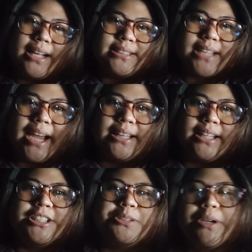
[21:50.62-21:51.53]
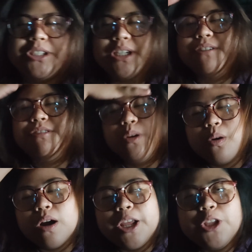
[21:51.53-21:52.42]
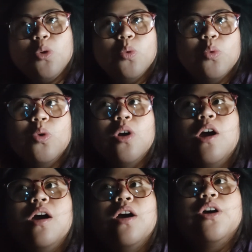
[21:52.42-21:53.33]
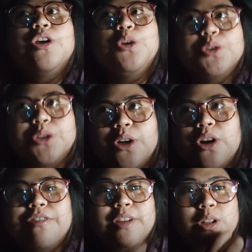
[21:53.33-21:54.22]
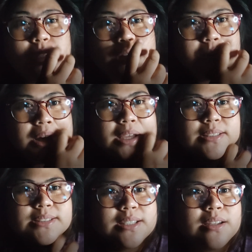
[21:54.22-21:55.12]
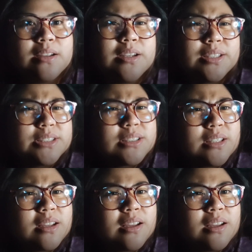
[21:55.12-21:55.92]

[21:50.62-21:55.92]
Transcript: anxiety, especially if you're a new user of Fiido D2S, because